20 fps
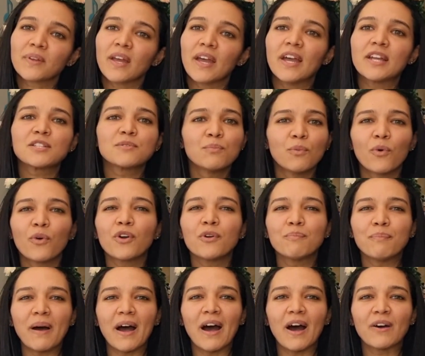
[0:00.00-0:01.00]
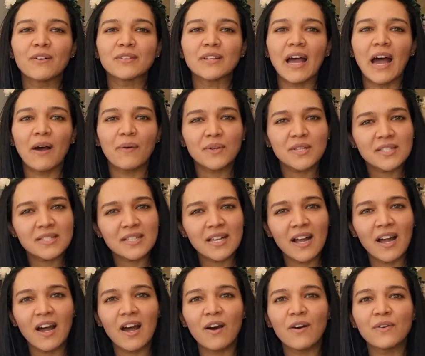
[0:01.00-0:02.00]
it's more about how it
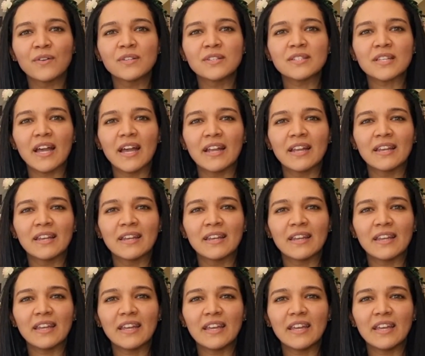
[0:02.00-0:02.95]
sounds and